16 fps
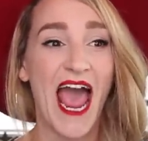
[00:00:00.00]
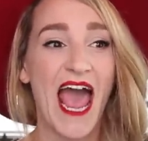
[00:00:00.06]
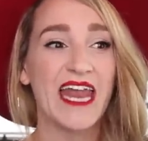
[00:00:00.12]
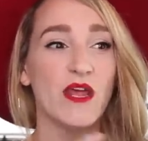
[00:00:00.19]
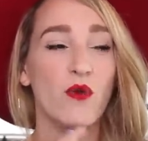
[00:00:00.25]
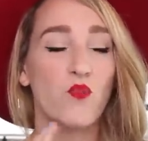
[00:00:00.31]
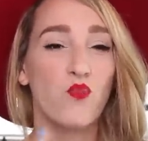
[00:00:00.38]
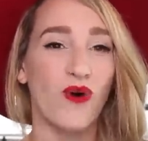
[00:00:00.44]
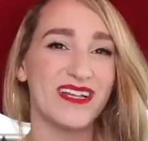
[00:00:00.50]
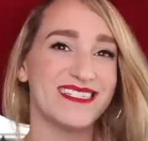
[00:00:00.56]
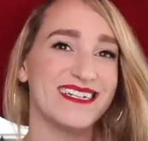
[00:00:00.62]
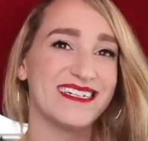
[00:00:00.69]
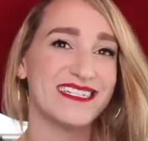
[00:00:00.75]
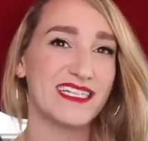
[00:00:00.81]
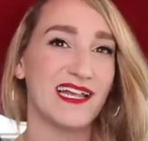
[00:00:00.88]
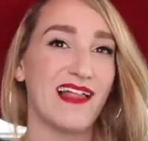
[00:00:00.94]
And it
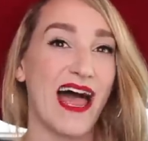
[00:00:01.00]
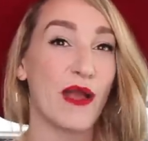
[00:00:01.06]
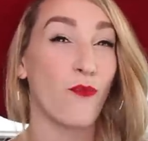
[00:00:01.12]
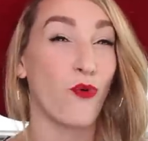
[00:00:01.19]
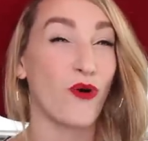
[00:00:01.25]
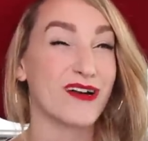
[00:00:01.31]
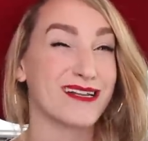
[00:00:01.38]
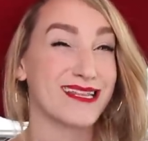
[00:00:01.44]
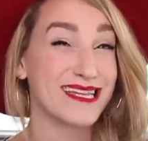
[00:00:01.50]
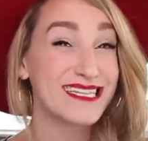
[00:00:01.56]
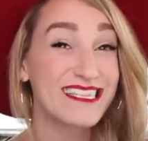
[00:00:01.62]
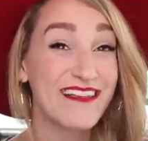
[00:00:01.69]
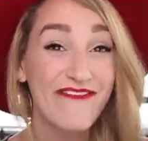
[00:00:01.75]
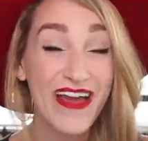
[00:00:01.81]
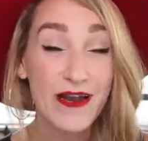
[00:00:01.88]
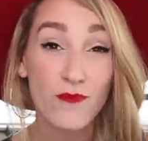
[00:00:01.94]
wasn't until I worked
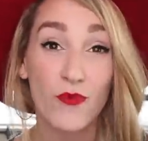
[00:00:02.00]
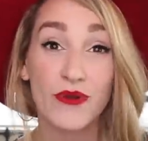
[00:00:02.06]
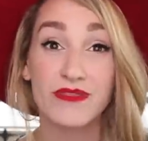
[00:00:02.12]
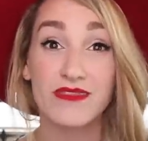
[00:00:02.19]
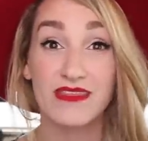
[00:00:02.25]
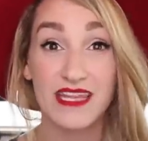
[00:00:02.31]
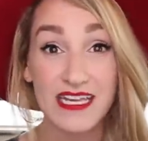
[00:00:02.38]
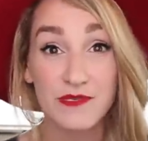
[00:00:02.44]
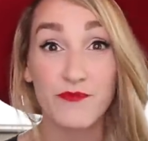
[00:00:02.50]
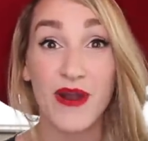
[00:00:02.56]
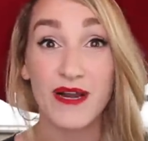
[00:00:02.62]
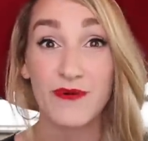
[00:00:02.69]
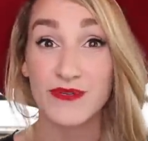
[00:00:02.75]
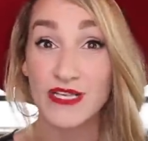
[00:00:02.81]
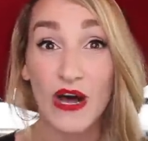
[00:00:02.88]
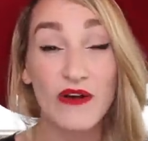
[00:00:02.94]
this event where this
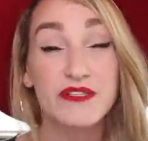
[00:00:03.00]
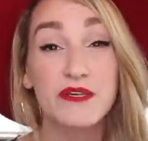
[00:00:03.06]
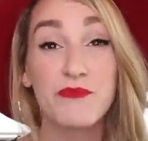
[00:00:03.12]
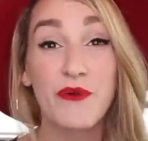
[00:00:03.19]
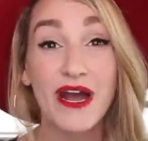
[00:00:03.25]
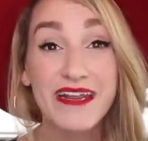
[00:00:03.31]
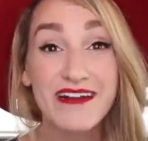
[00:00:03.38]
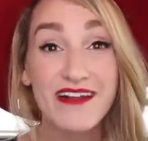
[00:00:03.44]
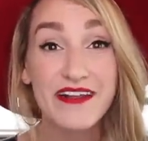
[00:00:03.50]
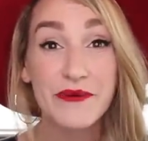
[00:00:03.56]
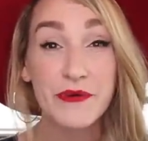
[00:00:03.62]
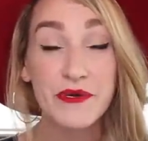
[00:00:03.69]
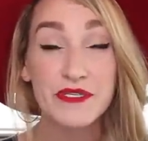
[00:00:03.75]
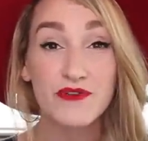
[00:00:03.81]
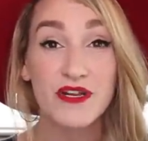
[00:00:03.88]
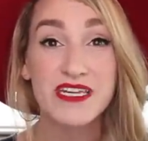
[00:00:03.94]
bride was also brought in on a
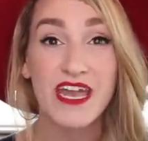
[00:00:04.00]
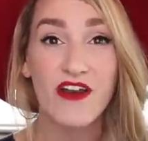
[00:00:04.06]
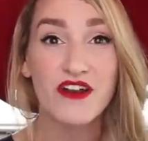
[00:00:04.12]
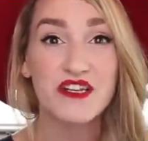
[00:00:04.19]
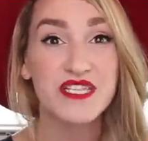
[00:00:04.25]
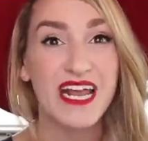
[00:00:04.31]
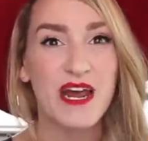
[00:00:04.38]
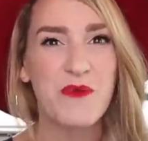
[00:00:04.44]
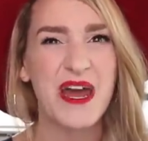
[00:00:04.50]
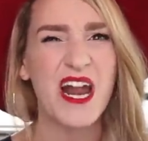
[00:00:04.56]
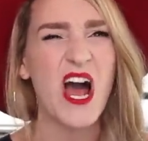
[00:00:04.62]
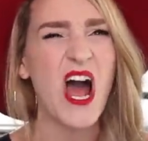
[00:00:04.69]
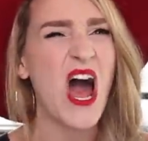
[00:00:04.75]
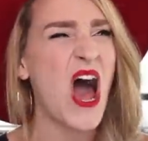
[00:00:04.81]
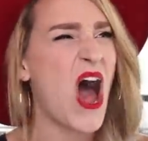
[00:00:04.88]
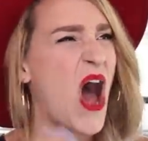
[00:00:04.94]
horse-drawn carriage that I went,
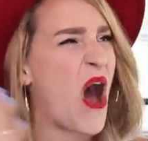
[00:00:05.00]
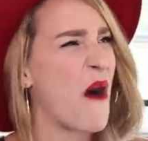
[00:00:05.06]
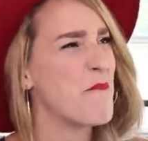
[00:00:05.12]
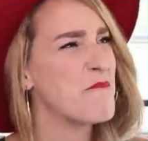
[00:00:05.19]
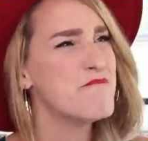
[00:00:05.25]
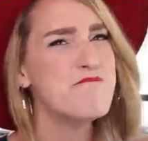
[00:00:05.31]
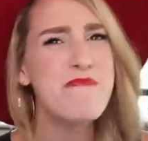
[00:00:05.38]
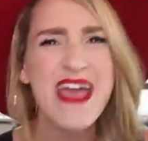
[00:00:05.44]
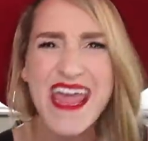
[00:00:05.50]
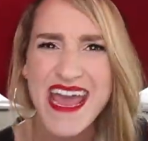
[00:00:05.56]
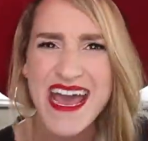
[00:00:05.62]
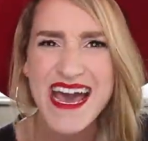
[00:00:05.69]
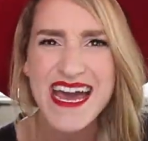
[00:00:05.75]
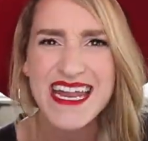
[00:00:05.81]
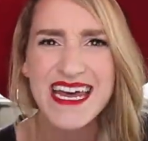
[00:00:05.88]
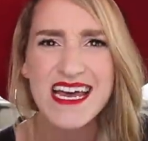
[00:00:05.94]
oh
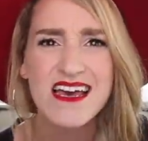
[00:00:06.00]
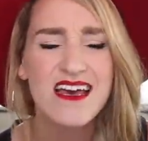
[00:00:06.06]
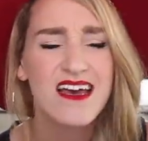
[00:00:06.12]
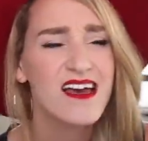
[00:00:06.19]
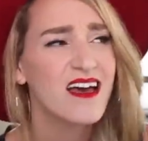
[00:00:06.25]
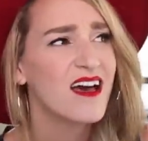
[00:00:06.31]
man,